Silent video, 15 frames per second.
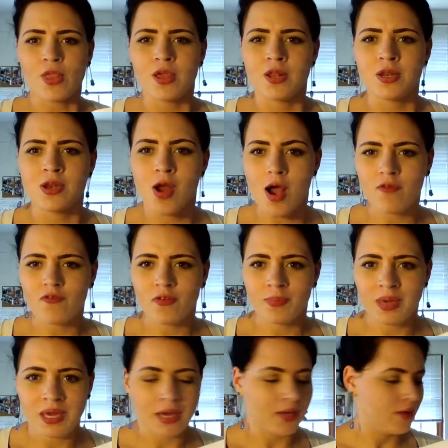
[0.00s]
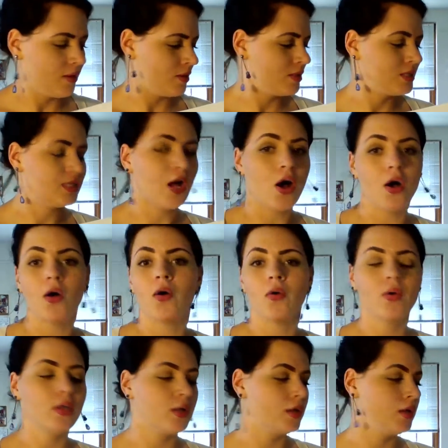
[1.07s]
not for me.
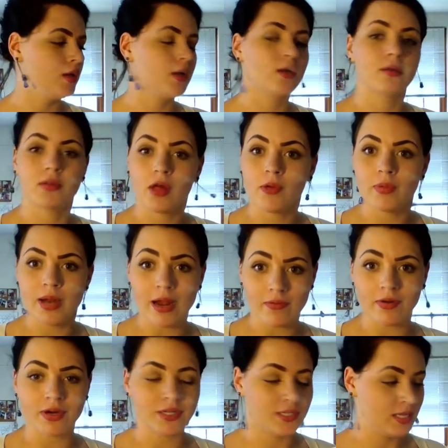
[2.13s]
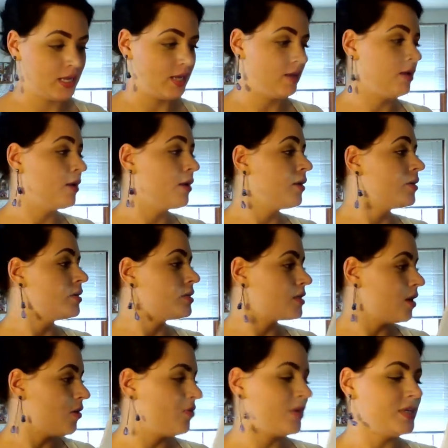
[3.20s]
So global diversity.
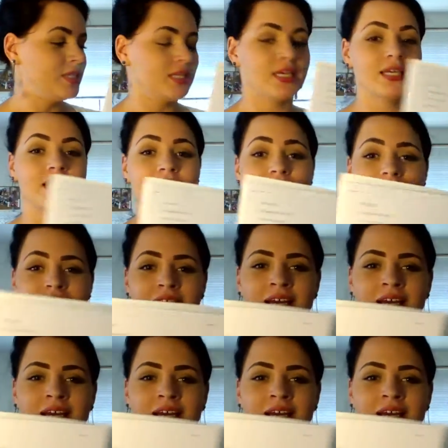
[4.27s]
So this is